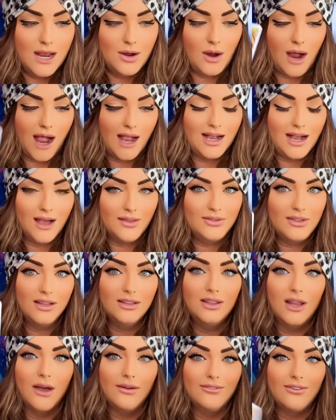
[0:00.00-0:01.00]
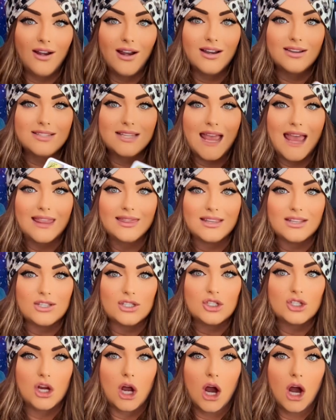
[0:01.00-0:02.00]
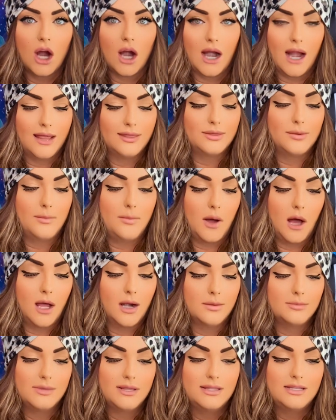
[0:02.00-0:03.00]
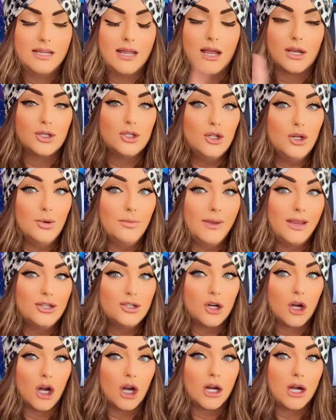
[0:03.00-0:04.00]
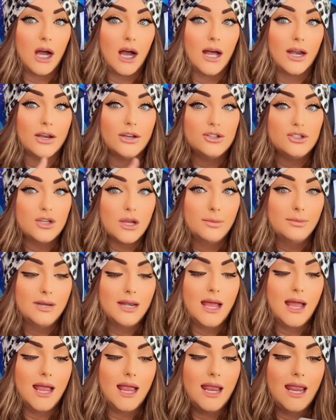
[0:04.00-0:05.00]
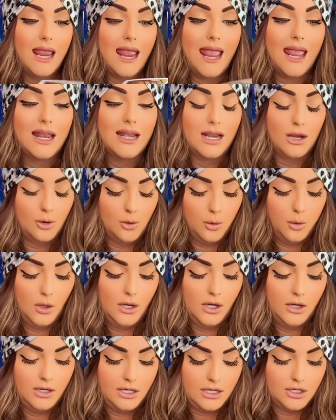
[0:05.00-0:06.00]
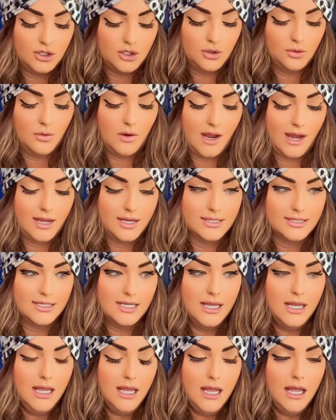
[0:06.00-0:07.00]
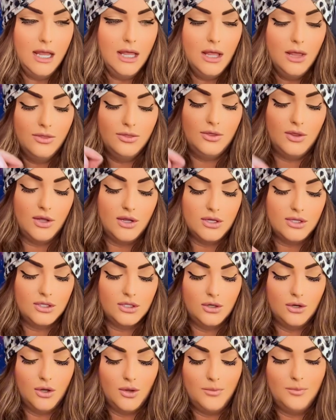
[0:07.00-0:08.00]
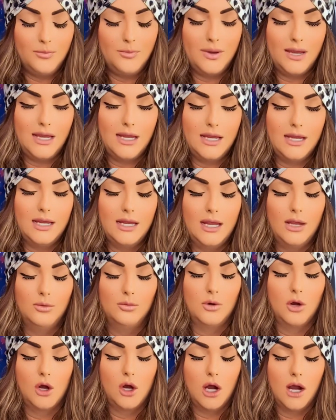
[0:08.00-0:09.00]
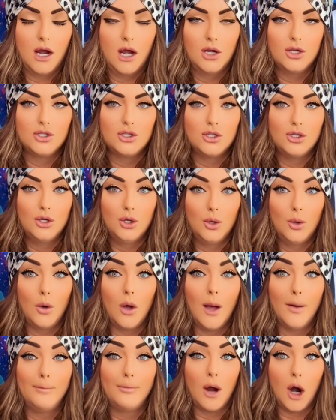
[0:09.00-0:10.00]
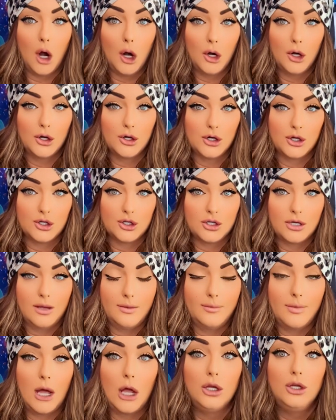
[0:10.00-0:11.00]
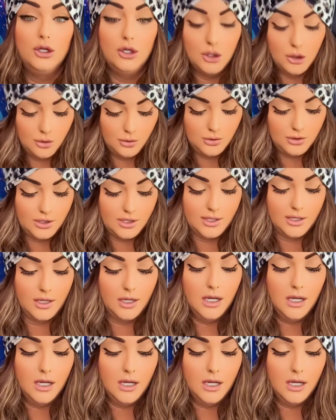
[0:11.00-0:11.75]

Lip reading: I got the Lovers and the Star at the bottom of the deck. 2 major arcana, Gemini and Aquarius, you guys. This could be in regards to a partnership, a union,